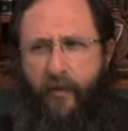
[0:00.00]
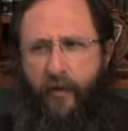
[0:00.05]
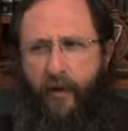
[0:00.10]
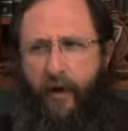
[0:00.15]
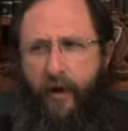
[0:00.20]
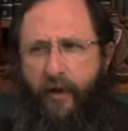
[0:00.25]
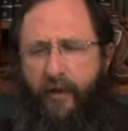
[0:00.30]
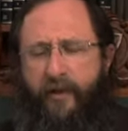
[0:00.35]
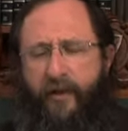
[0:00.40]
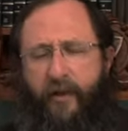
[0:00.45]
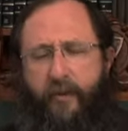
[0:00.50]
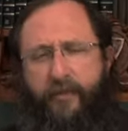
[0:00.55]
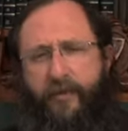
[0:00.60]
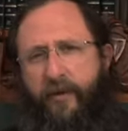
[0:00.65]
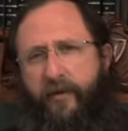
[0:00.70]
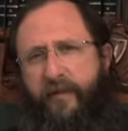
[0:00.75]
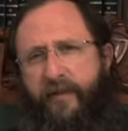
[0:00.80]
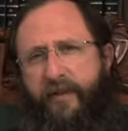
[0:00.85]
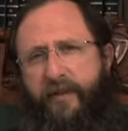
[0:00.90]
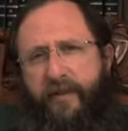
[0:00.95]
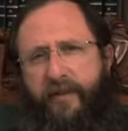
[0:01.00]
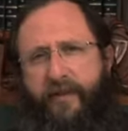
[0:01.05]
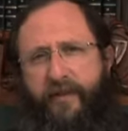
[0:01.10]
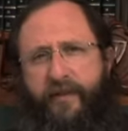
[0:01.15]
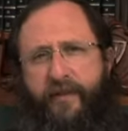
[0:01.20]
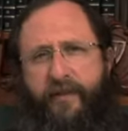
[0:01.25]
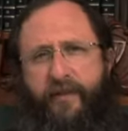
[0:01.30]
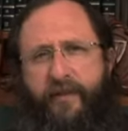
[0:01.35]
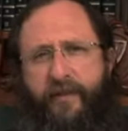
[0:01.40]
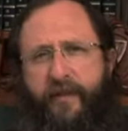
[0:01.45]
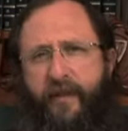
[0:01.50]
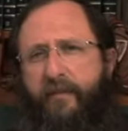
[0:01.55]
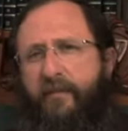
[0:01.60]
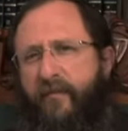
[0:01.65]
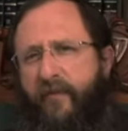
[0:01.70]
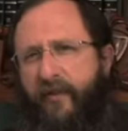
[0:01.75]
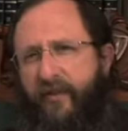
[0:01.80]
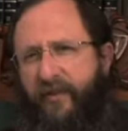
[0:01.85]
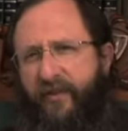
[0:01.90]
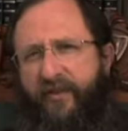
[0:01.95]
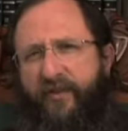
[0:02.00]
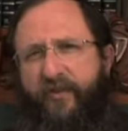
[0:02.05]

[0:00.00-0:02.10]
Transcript: holiday observances seems very